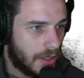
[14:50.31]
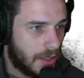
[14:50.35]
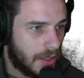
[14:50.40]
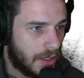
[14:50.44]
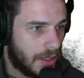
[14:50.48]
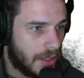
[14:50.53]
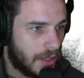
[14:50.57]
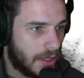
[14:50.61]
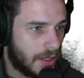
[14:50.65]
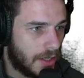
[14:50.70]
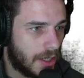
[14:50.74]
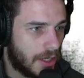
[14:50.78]

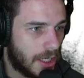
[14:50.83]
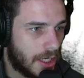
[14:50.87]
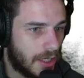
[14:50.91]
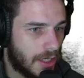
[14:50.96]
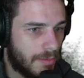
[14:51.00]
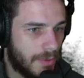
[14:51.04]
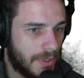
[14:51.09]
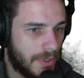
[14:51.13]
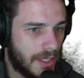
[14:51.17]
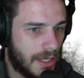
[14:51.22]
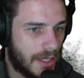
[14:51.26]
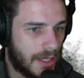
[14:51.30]

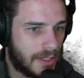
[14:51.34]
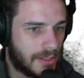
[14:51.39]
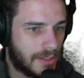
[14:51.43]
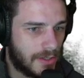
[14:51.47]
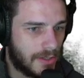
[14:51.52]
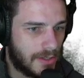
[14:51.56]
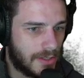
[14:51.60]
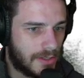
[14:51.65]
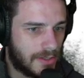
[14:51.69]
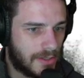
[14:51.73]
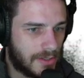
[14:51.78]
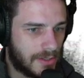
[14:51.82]
But yeah, so
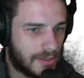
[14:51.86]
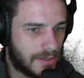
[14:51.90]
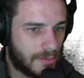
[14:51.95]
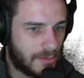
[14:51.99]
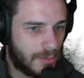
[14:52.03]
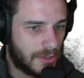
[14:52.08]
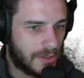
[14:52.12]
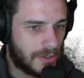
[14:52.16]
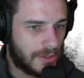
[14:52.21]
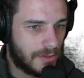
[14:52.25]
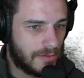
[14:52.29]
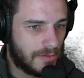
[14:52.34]
it's just a
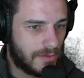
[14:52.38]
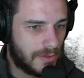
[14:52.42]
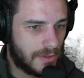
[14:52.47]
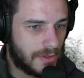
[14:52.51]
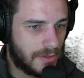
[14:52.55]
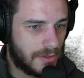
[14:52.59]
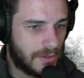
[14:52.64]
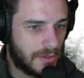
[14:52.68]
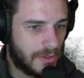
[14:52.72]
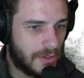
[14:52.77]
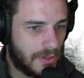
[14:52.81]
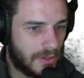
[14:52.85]
bunch of
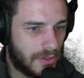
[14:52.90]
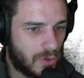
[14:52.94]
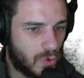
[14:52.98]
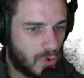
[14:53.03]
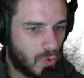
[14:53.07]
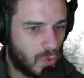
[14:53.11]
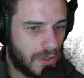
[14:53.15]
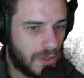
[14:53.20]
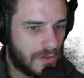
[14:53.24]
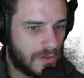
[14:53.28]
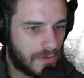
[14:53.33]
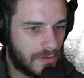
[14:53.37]

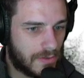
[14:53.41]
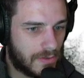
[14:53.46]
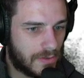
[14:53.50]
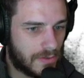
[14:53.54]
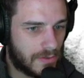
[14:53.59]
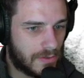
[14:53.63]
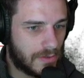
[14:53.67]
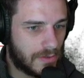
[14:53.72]
tweets